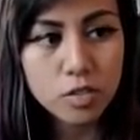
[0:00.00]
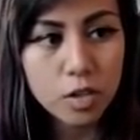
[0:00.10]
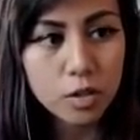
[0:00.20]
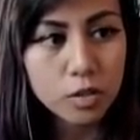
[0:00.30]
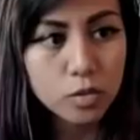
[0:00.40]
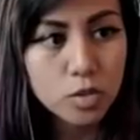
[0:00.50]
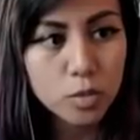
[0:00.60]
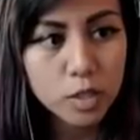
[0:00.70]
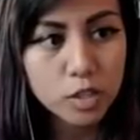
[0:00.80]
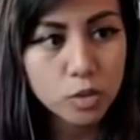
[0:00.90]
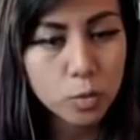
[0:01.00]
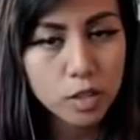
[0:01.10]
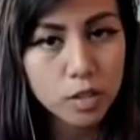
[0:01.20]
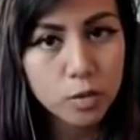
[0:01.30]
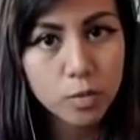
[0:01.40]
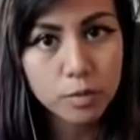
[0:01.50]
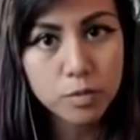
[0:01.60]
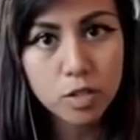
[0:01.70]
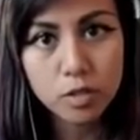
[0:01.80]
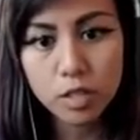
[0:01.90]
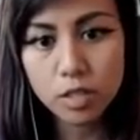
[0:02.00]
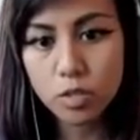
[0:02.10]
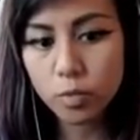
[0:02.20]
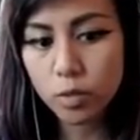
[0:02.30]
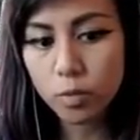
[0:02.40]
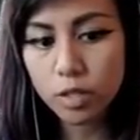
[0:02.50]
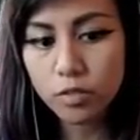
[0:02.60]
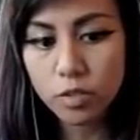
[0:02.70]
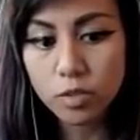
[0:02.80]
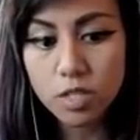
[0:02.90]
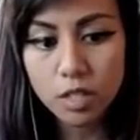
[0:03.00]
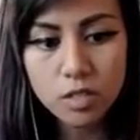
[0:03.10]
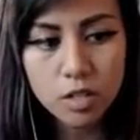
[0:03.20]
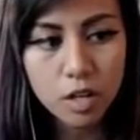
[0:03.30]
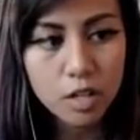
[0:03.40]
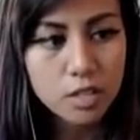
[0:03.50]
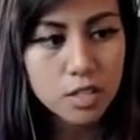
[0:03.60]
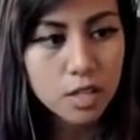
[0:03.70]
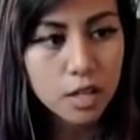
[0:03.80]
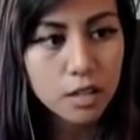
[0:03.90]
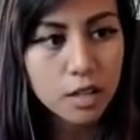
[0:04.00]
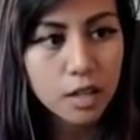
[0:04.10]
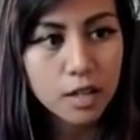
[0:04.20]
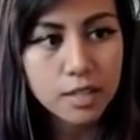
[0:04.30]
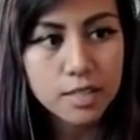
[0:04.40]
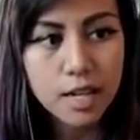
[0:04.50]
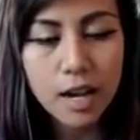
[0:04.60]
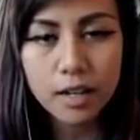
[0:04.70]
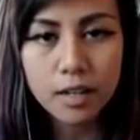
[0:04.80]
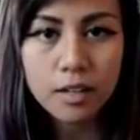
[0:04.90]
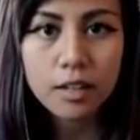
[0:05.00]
So you switch one of the worm tokens with one of YUSEI's cards and then attack